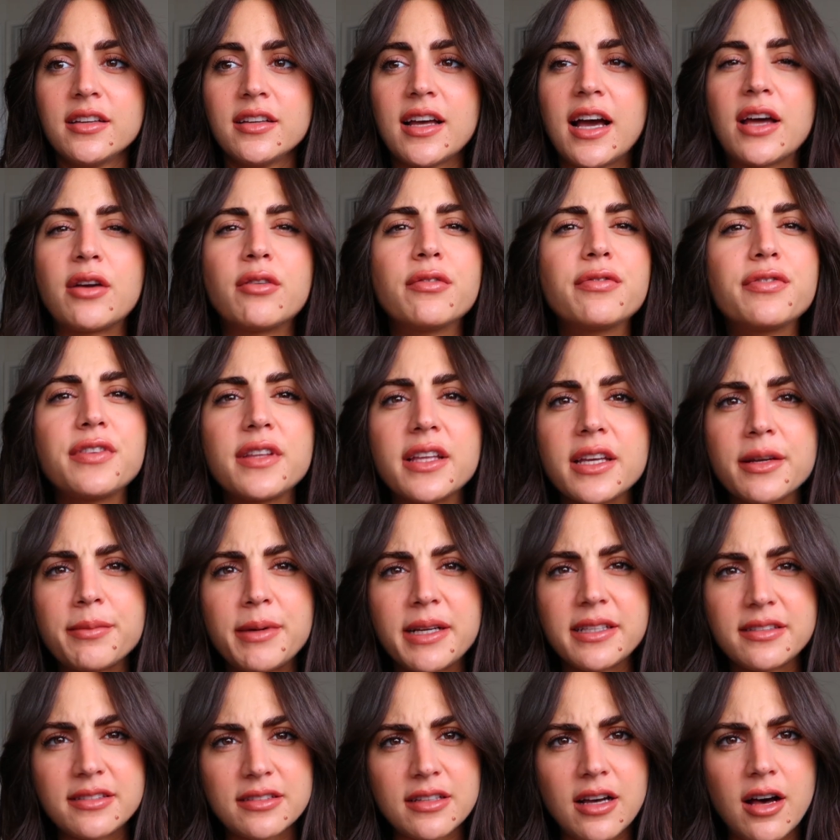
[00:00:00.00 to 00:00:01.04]
I don't feel like
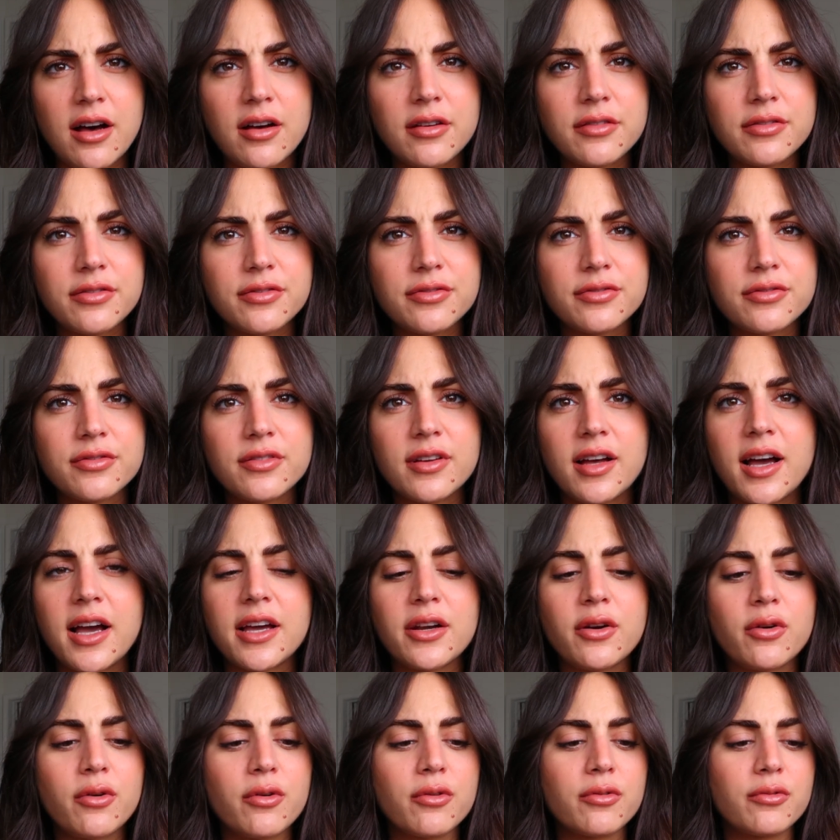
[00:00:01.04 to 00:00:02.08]
myself. I
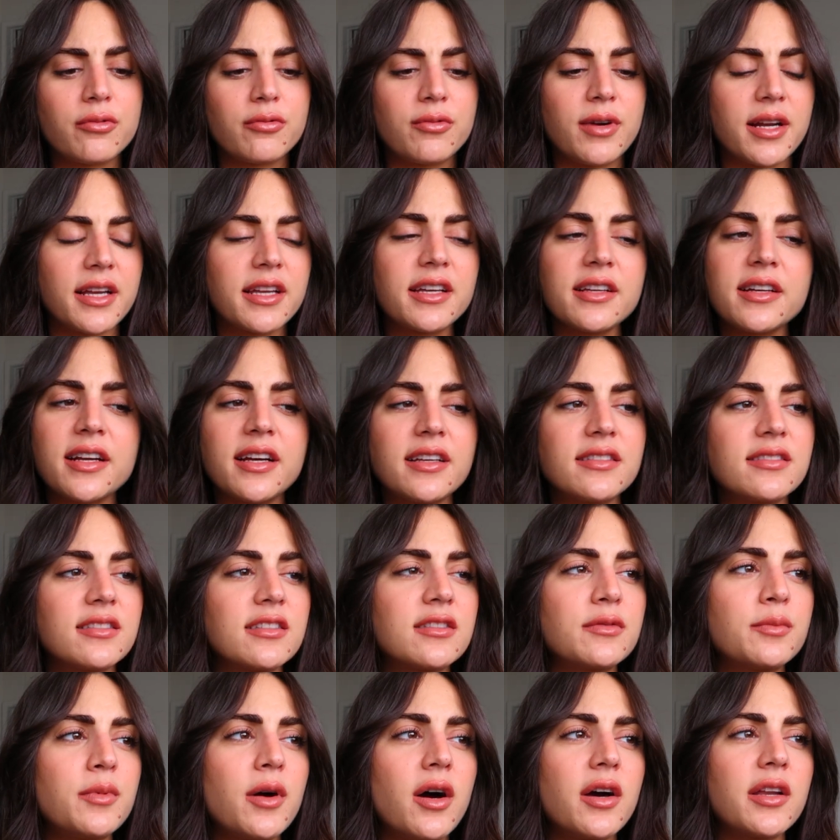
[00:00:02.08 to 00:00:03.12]
don't recognize
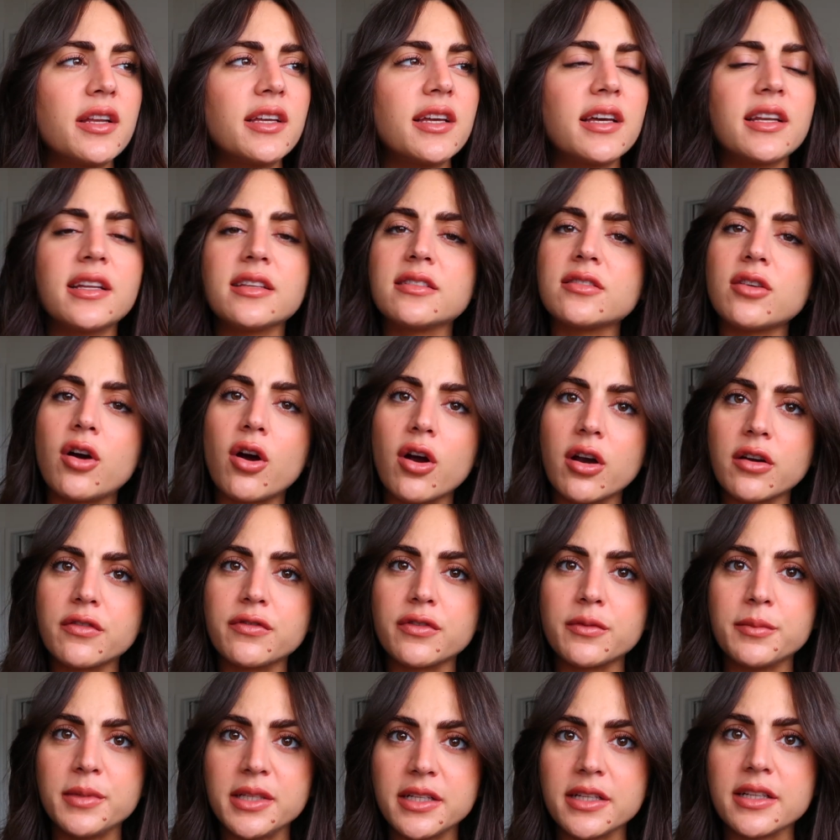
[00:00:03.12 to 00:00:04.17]
this body, and it's hard
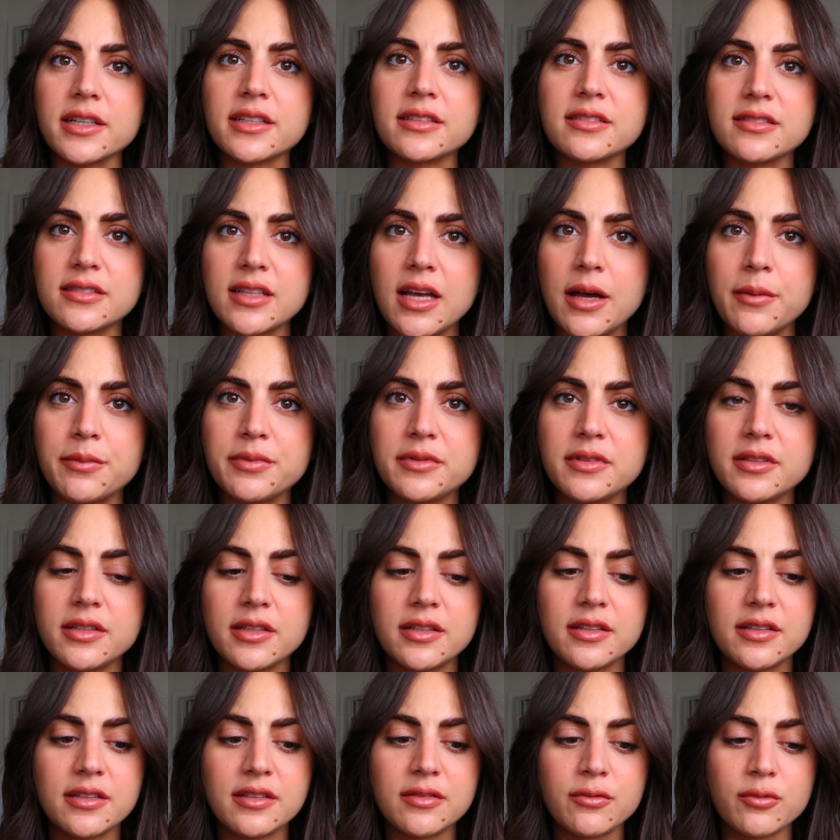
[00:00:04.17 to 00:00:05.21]
for me to accept
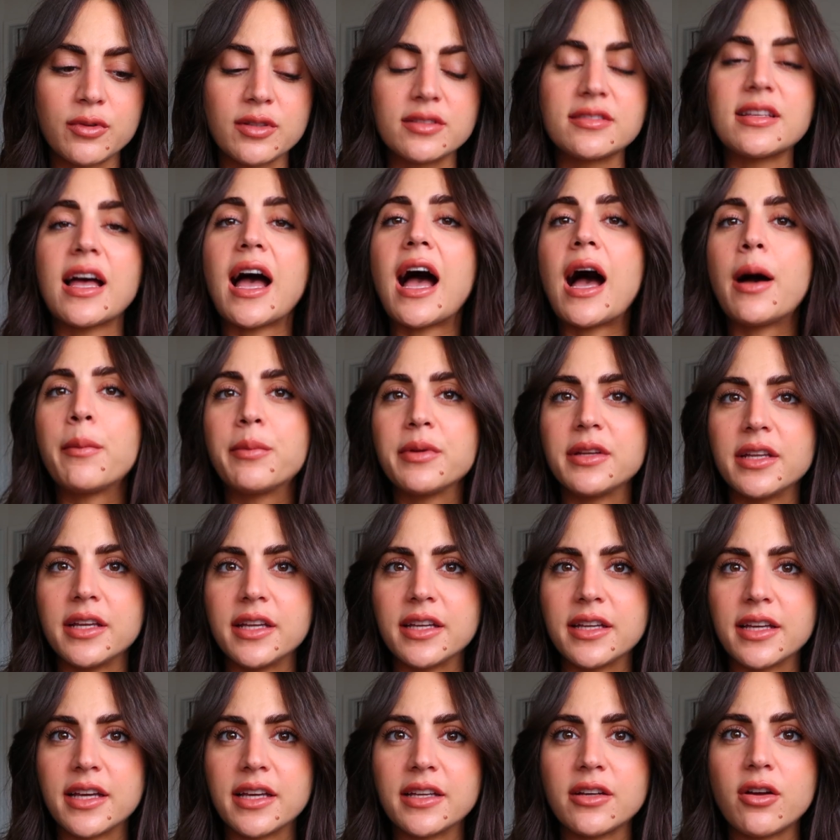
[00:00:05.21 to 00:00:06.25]
what's
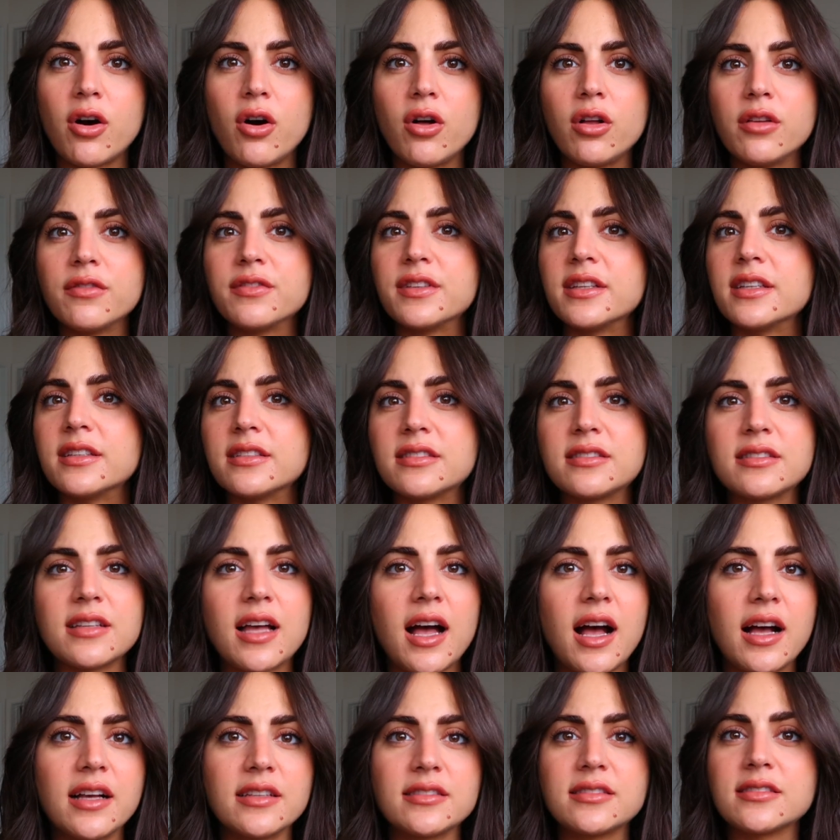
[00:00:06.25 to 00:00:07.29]
happening and all of this
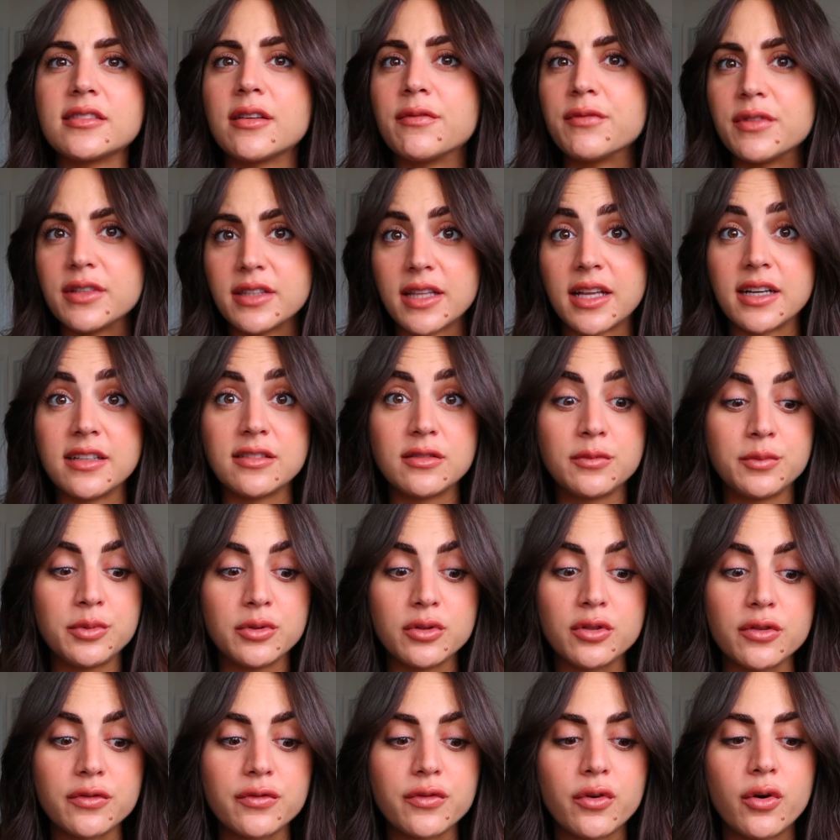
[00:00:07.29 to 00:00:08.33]
as something that is
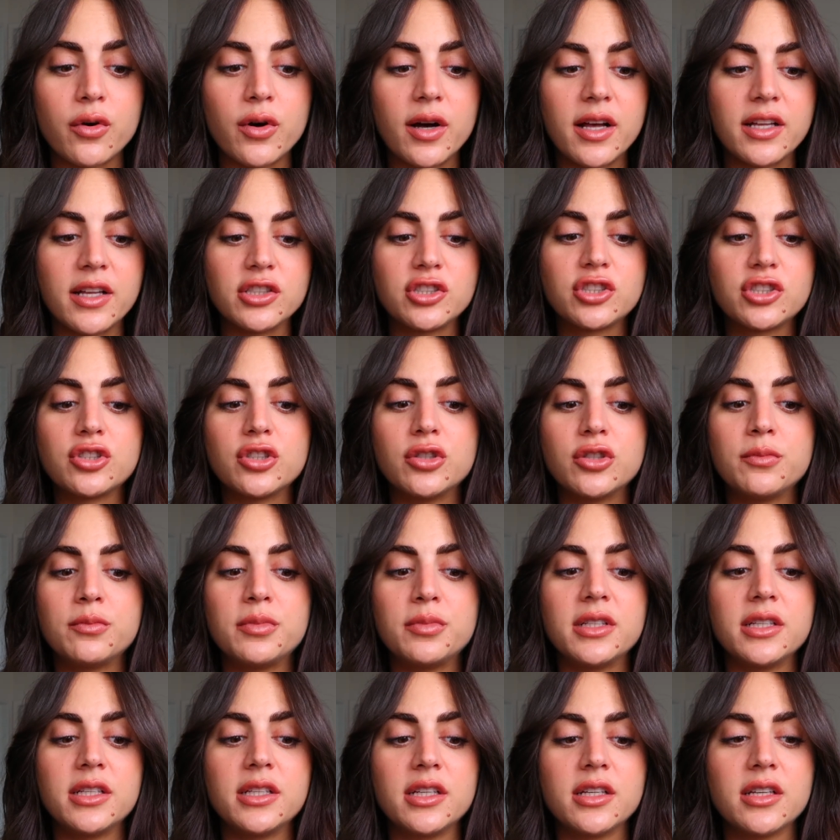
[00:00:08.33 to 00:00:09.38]
beautiful and should
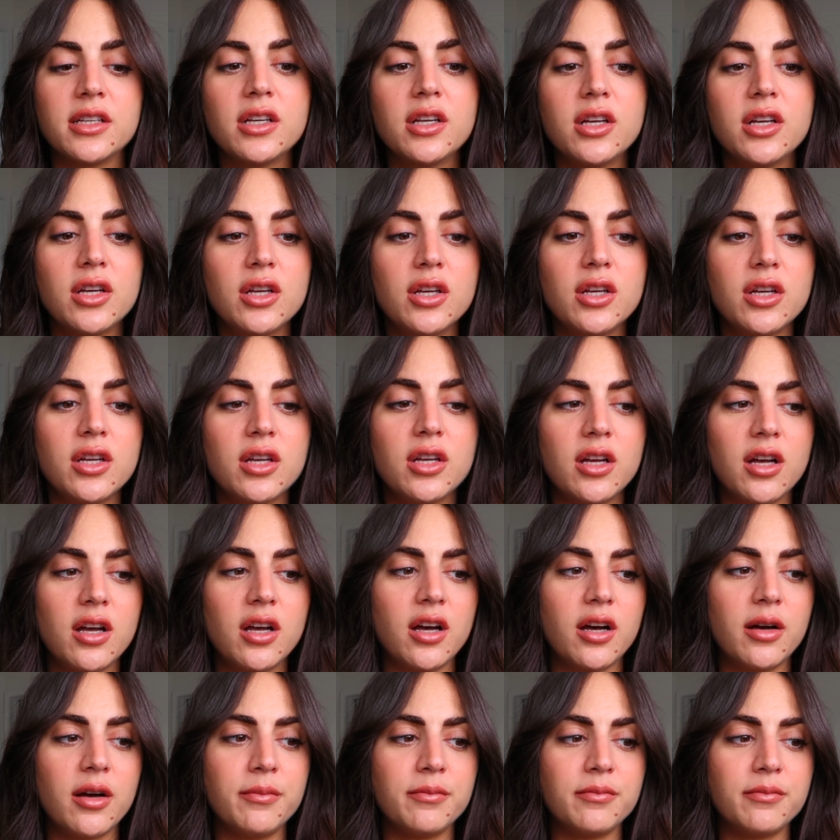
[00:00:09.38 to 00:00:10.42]
be
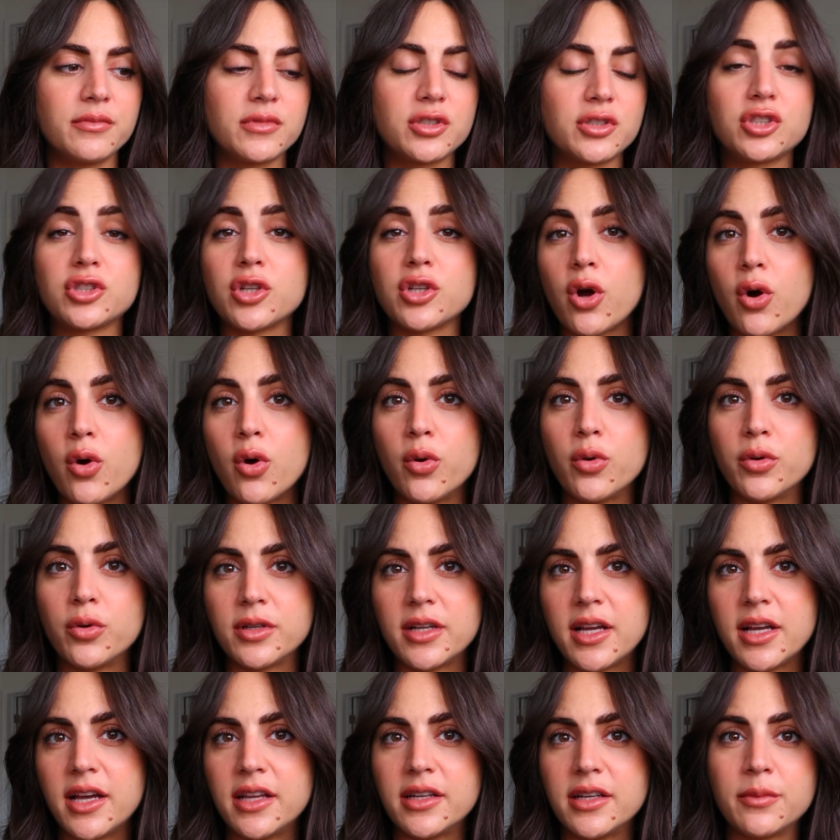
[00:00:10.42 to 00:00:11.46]

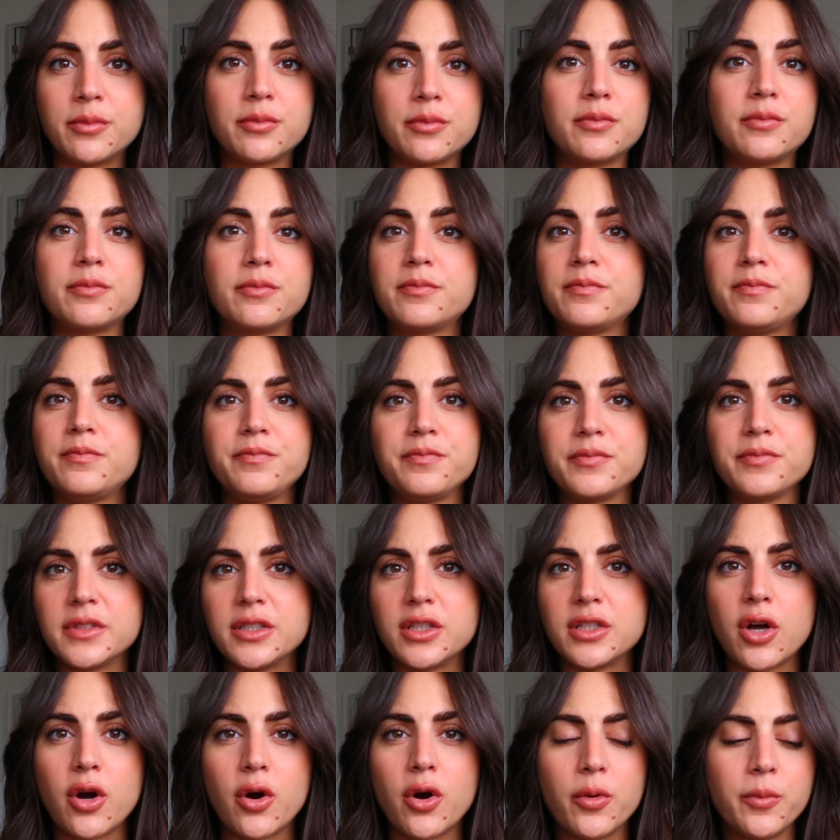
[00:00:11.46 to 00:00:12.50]
shown and,
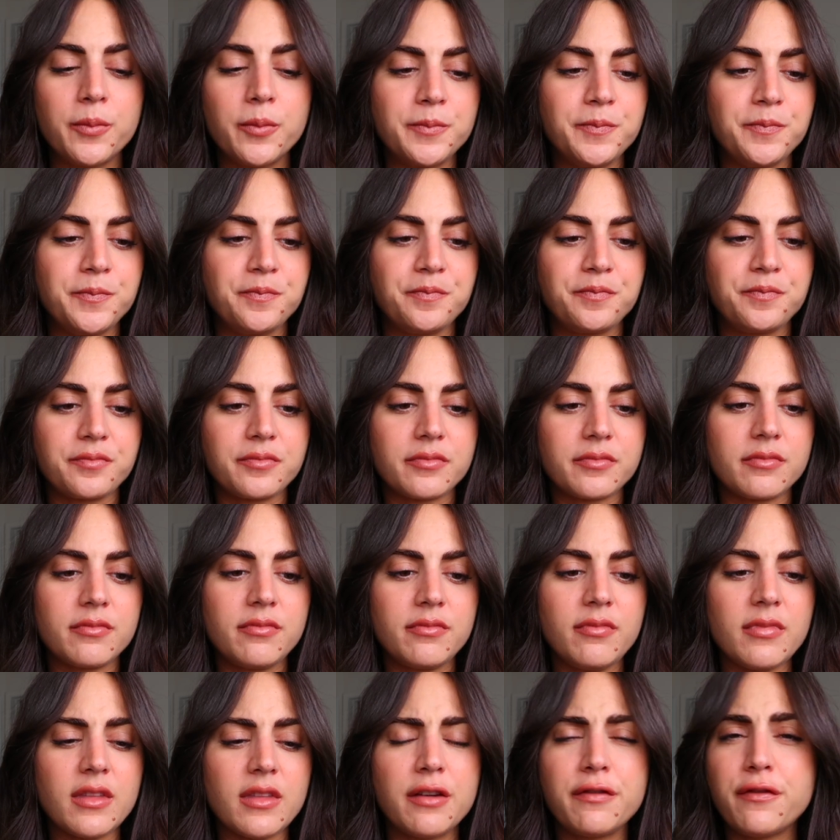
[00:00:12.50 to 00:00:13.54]
you know,
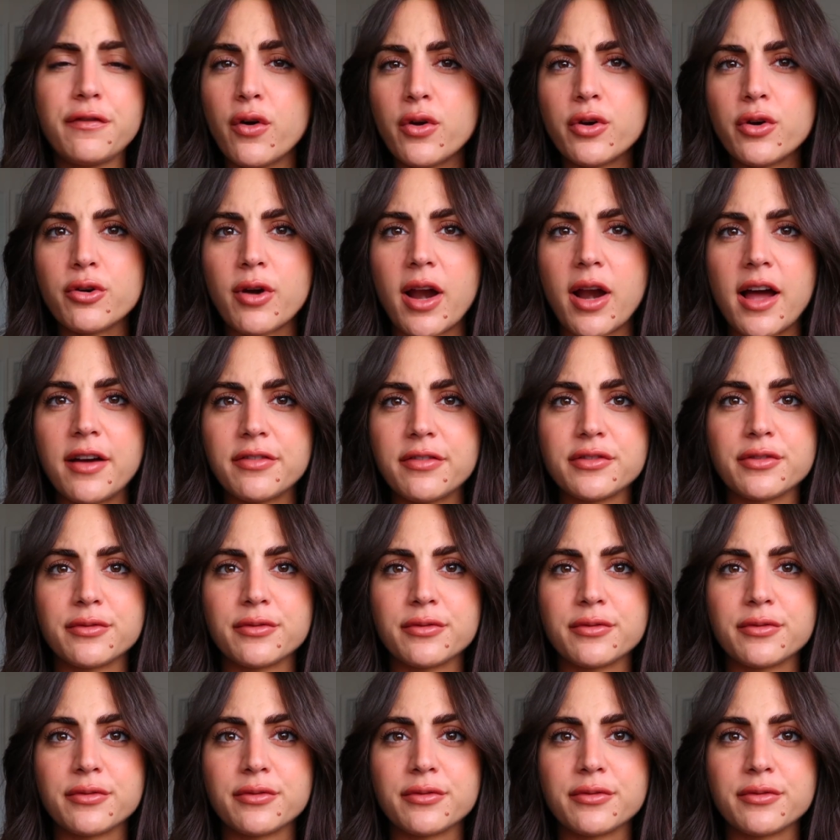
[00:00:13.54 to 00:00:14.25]
photographed,